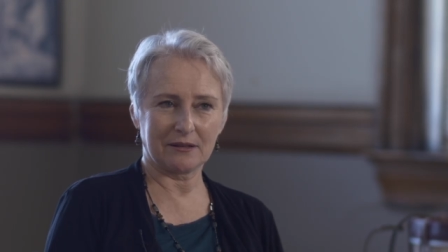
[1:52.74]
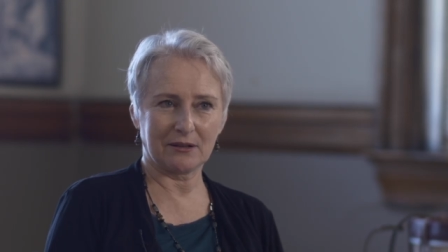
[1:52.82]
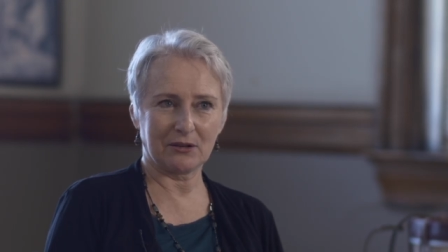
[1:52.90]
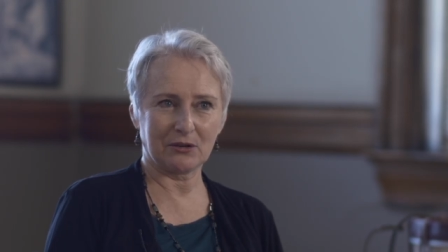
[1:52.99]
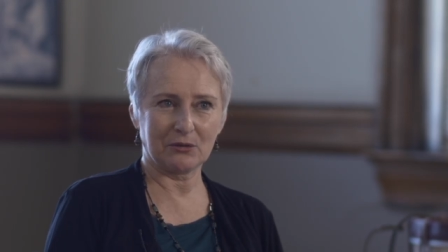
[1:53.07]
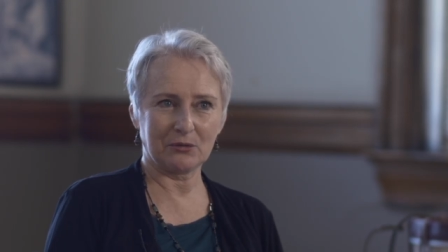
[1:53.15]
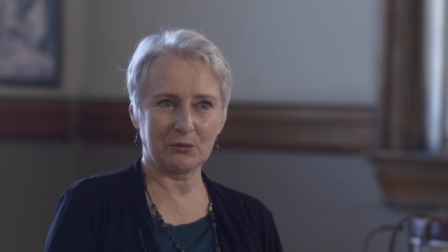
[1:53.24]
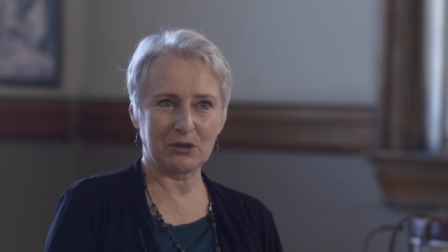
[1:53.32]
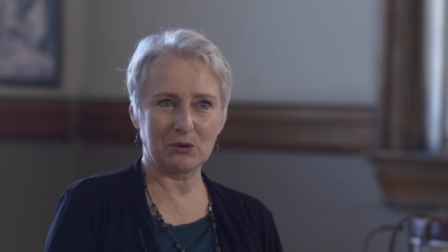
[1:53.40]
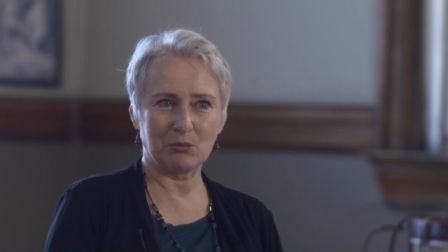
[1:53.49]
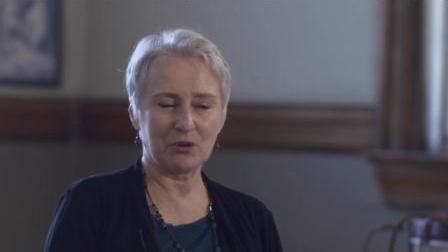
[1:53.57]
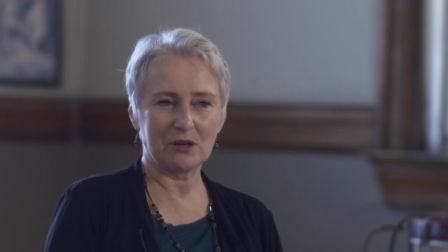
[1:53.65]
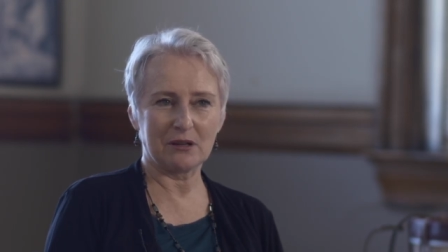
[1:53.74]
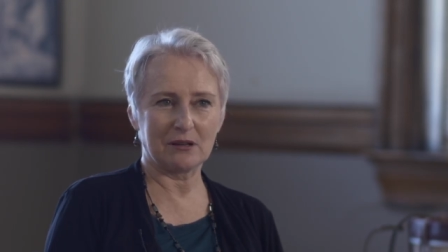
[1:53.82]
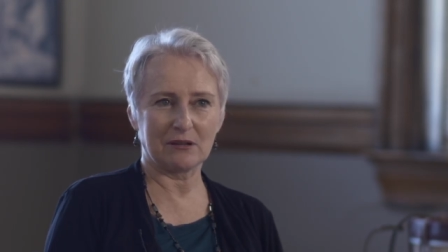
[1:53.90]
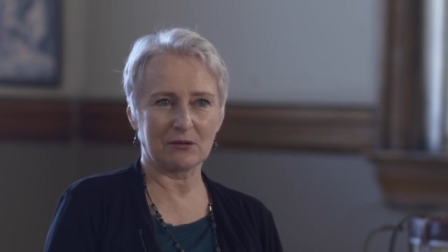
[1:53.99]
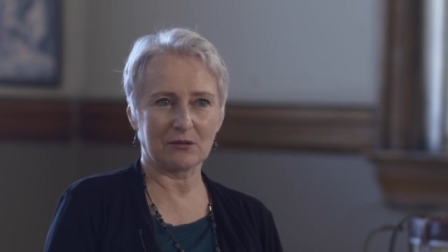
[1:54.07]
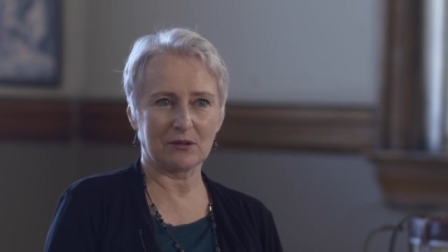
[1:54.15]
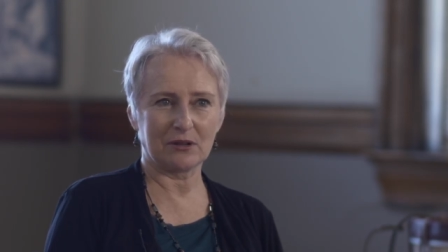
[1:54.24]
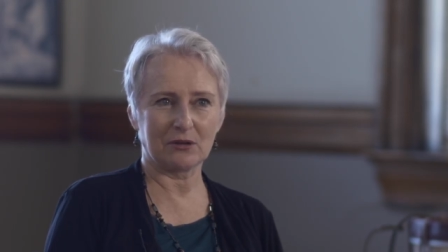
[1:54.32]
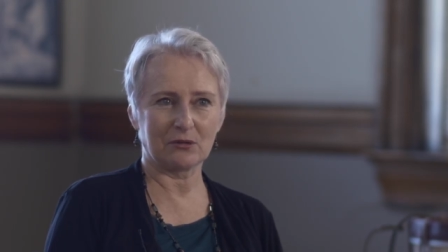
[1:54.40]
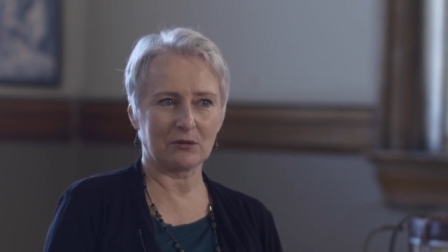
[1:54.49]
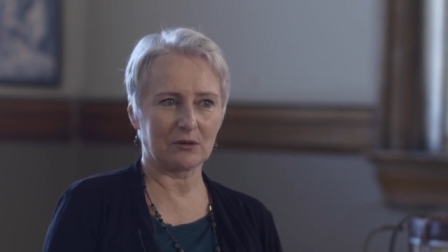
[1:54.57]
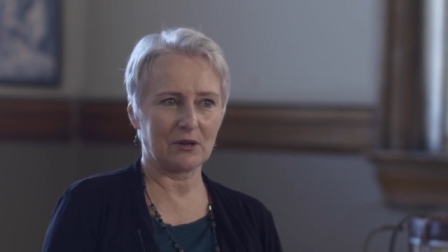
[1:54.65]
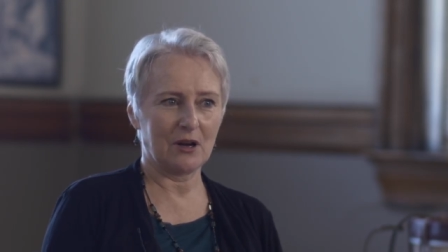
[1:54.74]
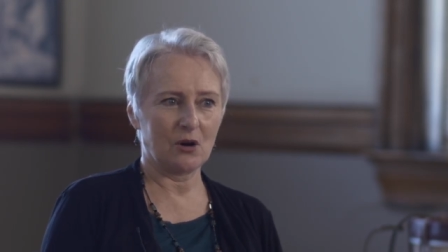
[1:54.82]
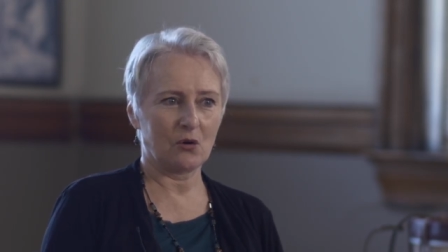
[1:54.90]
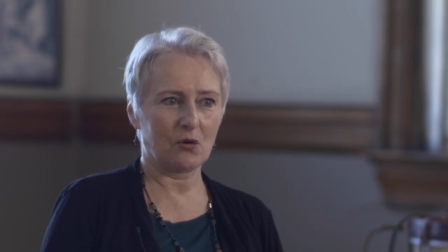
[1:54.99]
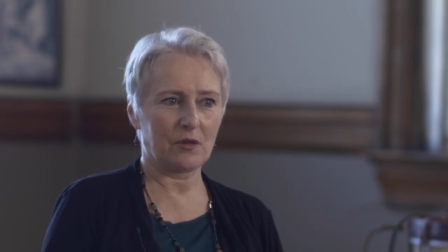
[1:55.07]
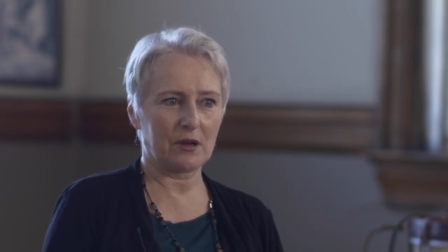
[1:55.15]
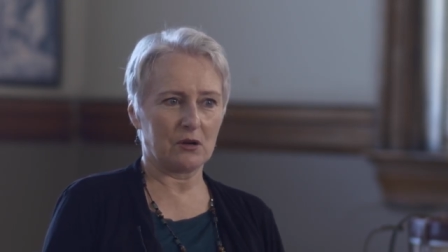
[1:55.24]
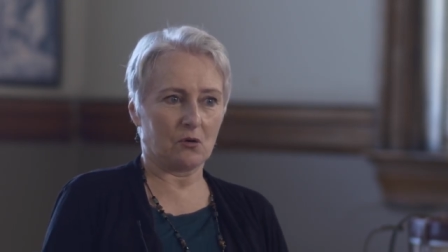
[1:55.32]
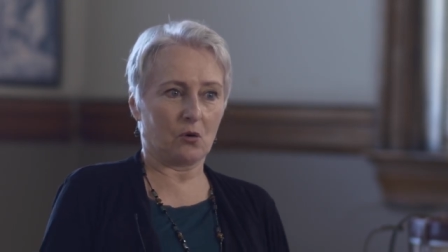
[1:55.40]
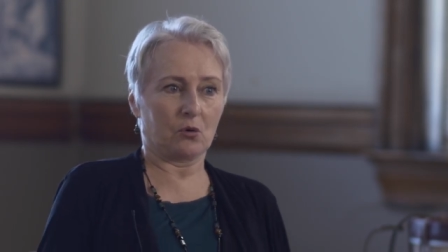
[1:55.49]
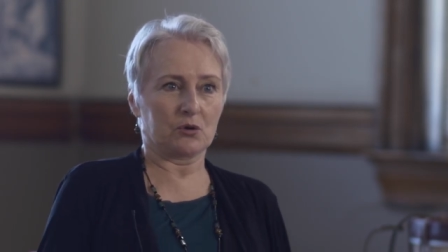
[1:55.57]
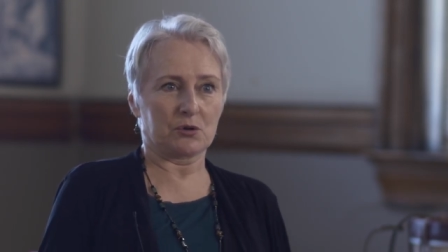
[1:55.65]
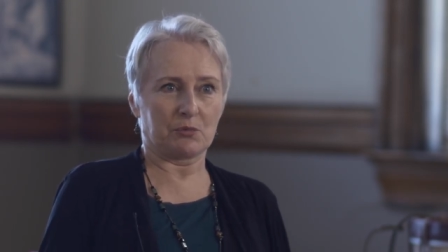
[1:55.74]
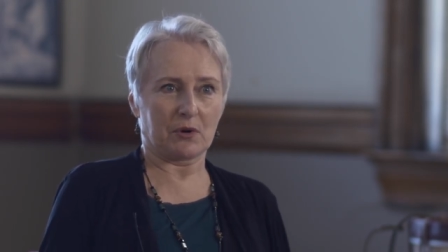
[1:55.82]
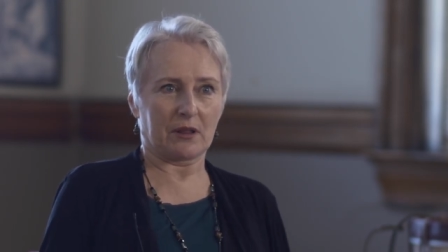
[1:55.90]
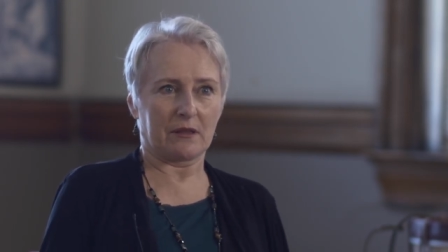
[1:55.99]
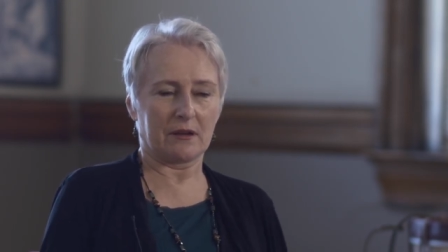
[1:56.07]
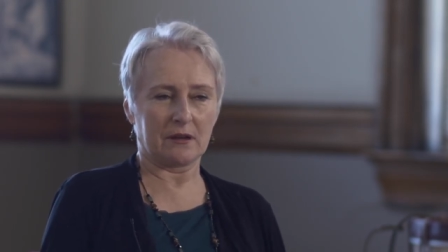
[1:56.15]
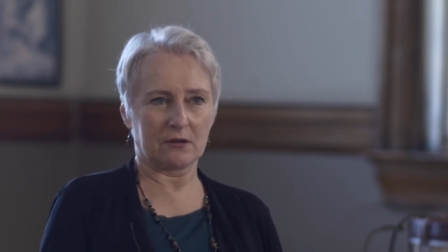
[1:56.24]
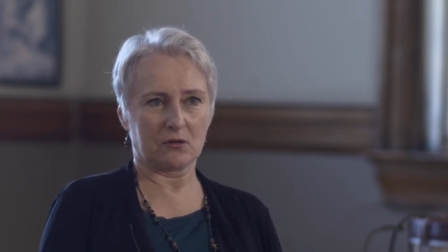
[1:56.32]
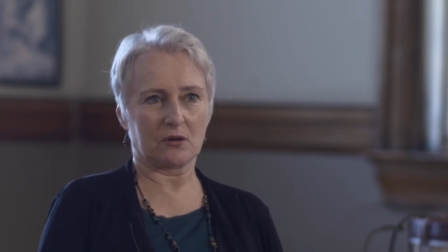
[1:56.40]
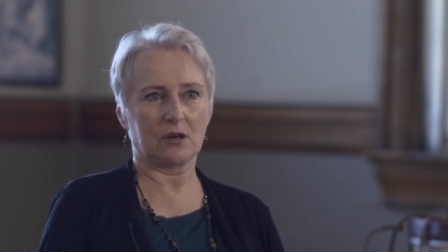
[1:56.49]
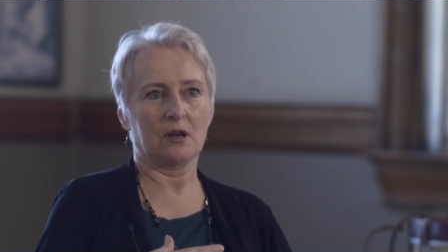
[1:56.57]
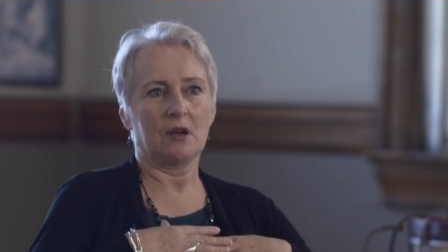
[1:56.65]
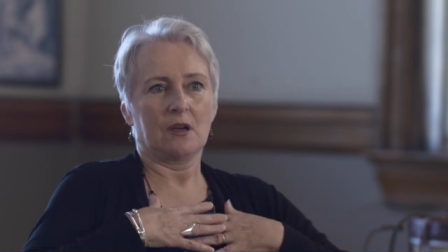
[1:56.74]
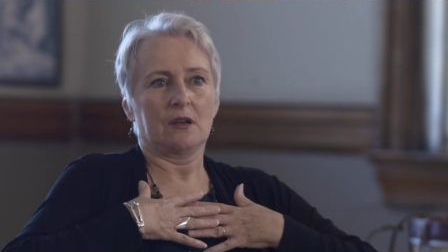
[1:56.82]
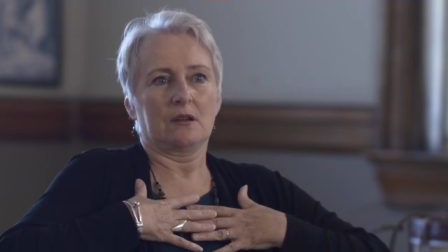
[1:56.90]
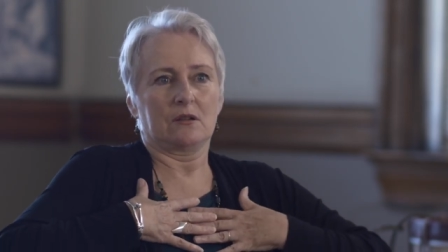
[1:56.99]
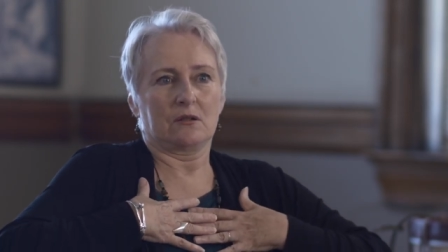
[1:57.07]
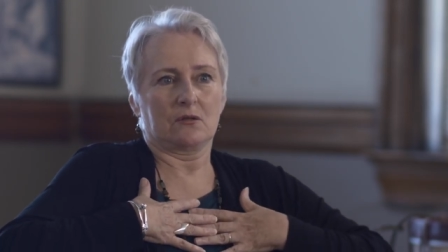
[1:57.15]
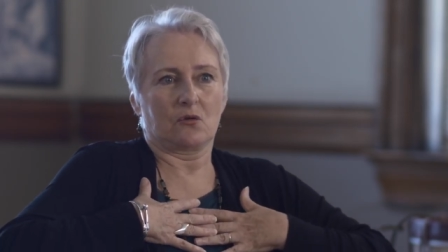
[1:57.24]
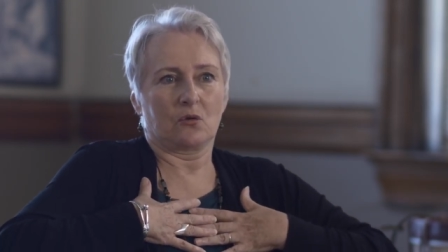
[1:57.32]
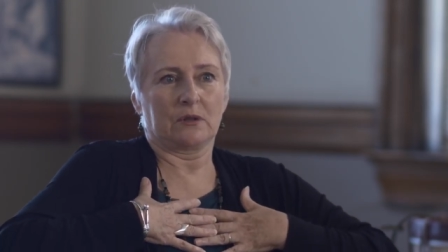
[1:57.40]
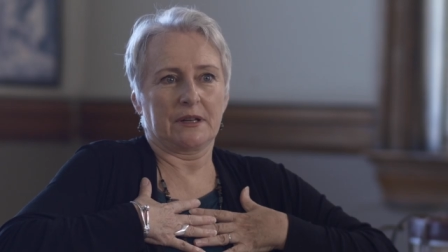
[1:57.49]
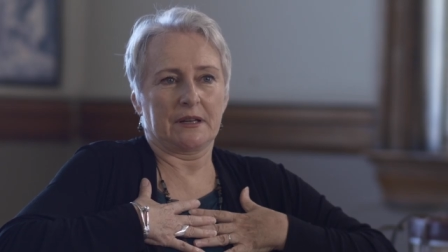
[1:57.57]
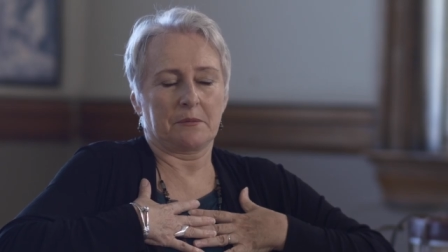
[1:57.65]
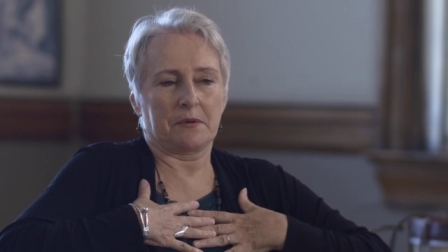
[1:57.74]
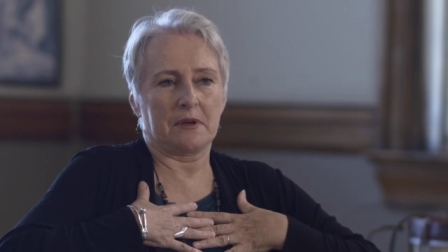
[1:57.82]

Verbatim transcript: you know, when you breathe, or you know, the, or that you hold your breath in, or you, are holding it up